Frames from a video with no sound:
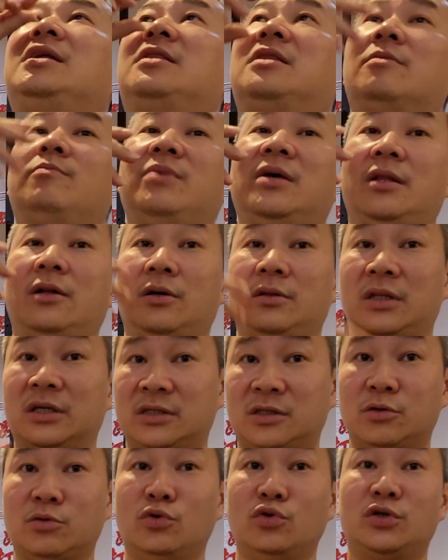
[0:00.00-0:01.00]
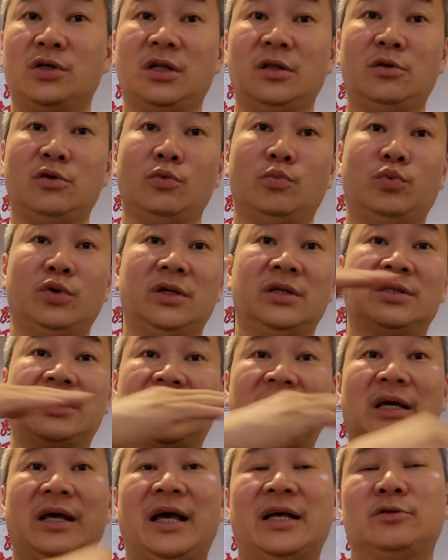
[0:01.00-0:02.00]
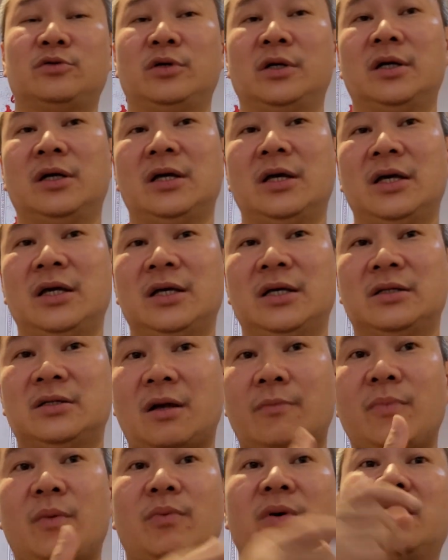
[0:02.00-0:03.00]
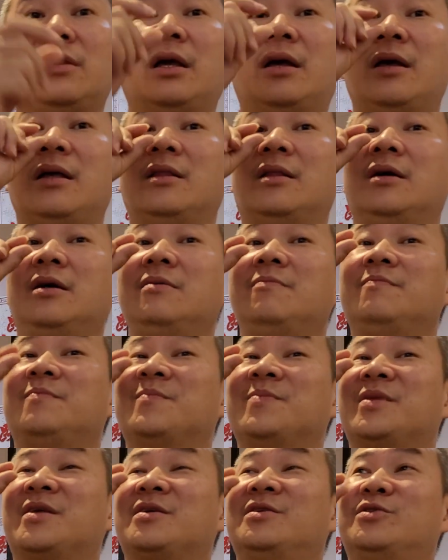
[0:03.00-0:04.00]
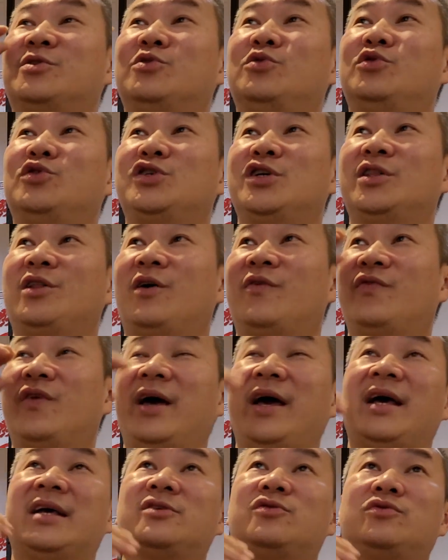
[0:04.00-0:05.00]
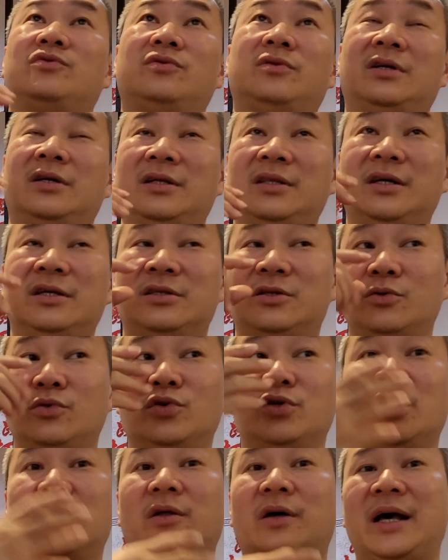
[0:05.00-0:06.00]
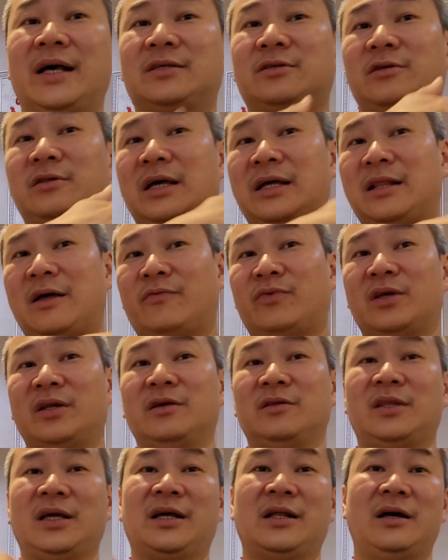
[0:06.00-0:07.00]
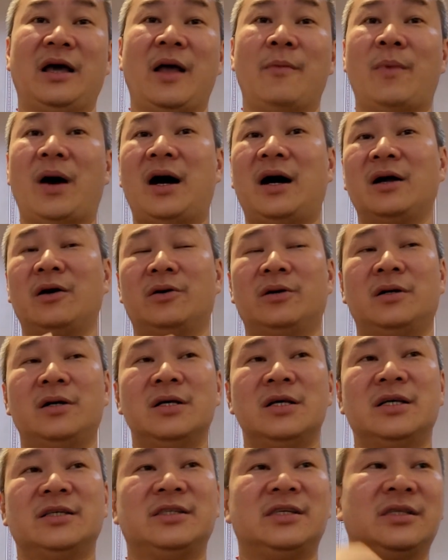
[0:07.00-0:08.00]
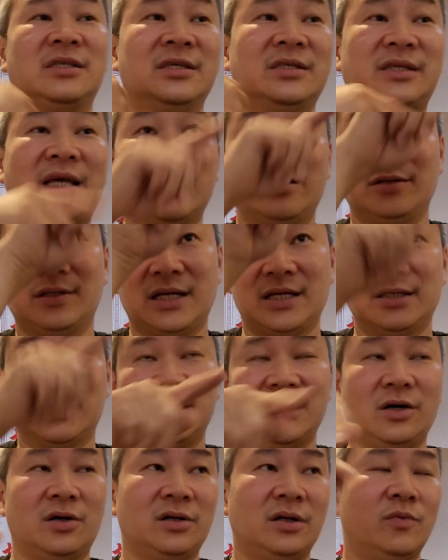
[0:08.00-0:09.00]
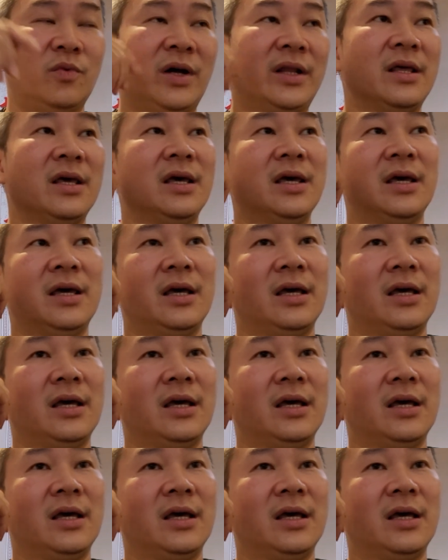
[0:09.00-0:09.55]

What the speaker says: bit of the solution to put inside the x-ray. Some people taking the solution of the x-ray, then after they take the MRI or CT scan, you can see all the what.